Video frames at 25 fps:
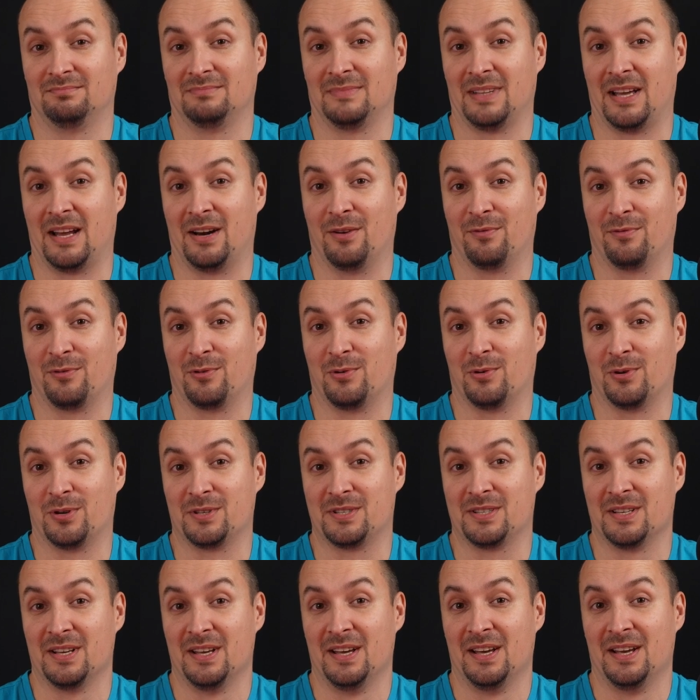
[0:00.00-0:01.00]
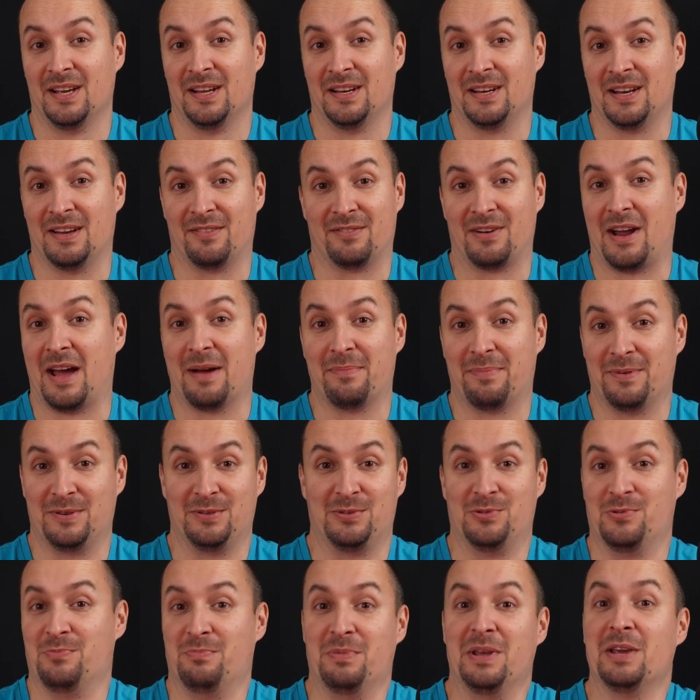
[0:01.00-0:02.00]
That, of course, never
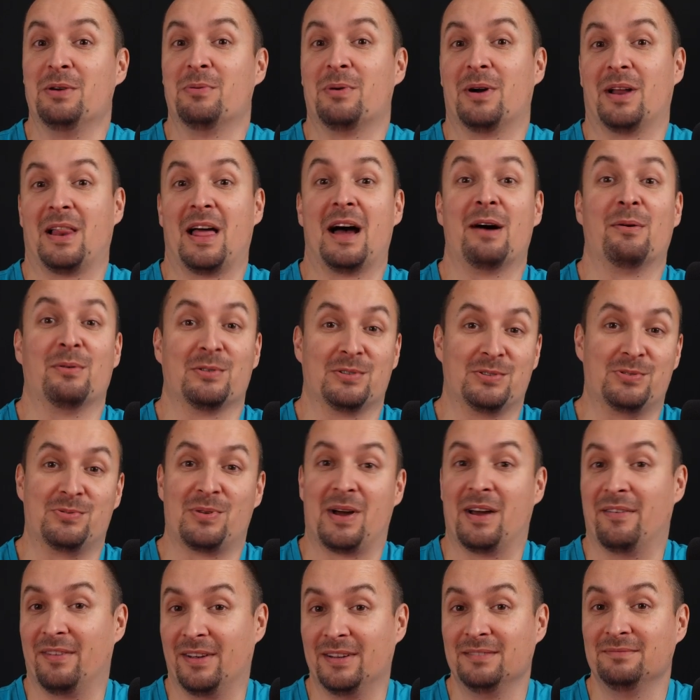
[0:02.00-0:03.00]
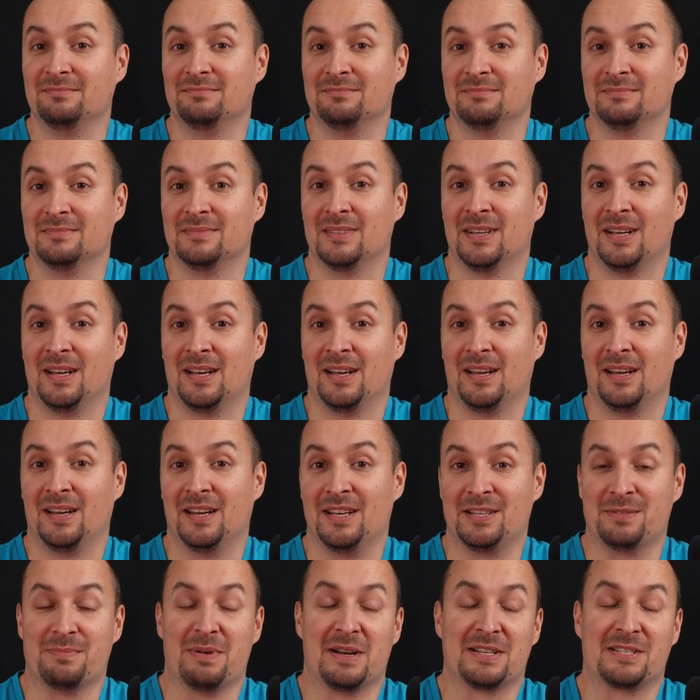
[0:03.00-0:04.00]
happened to me while I was driving.
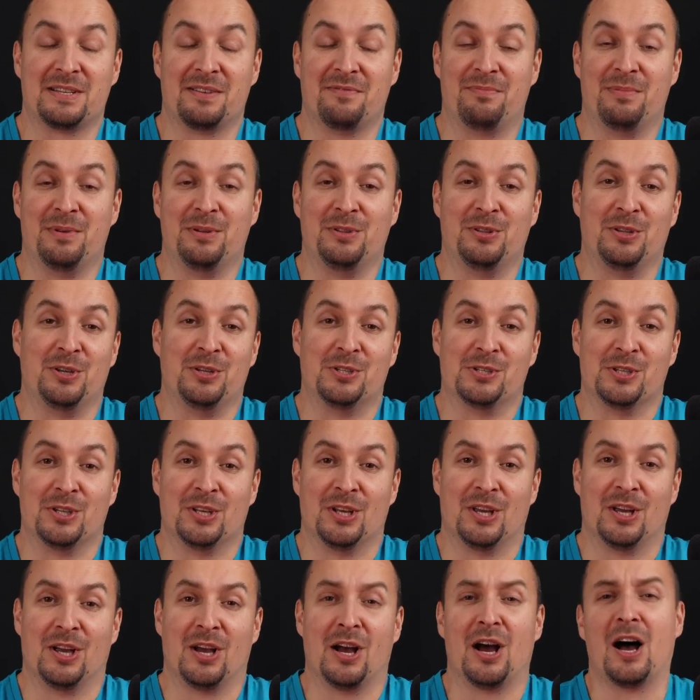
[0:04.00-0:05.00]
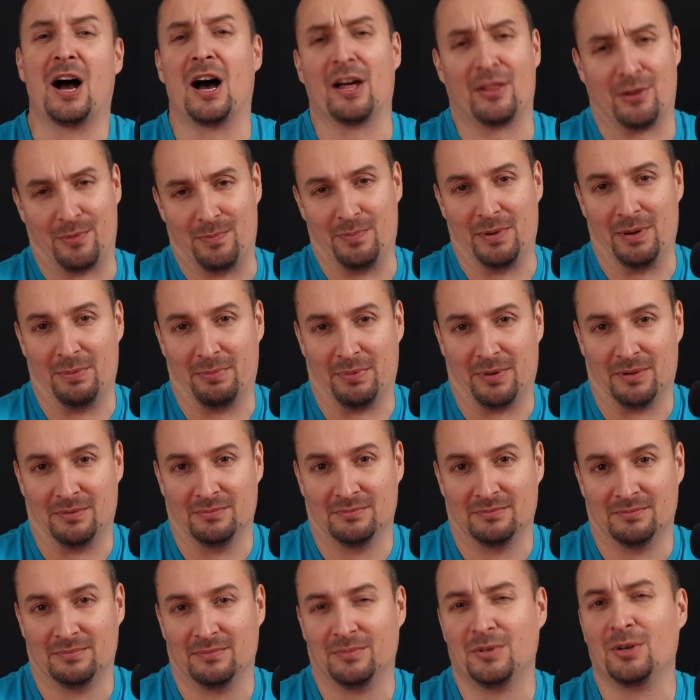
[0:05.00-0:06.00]
It must have been these other people,
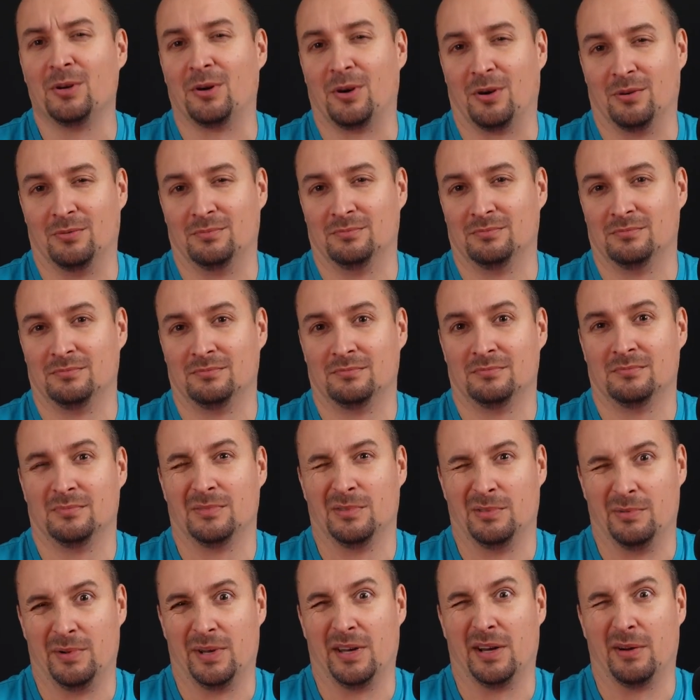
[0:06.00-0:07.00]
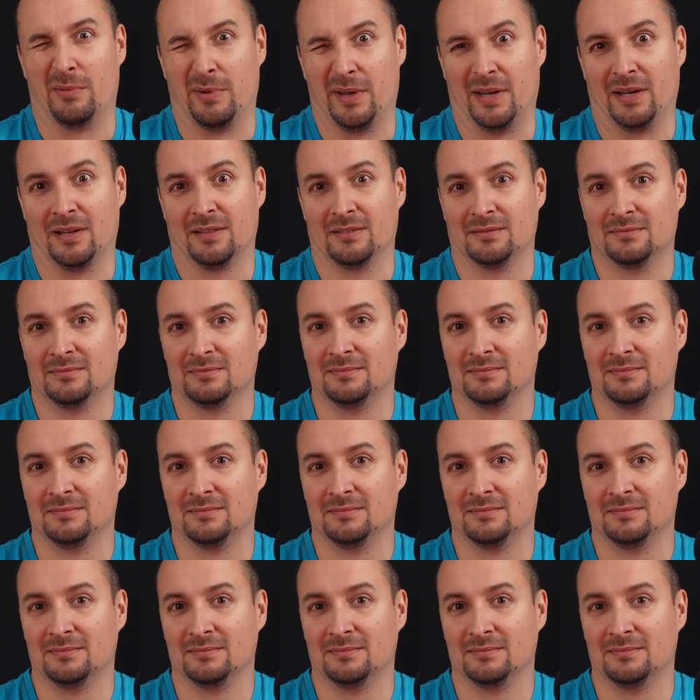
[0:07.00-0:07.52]
you know. Wink, wink.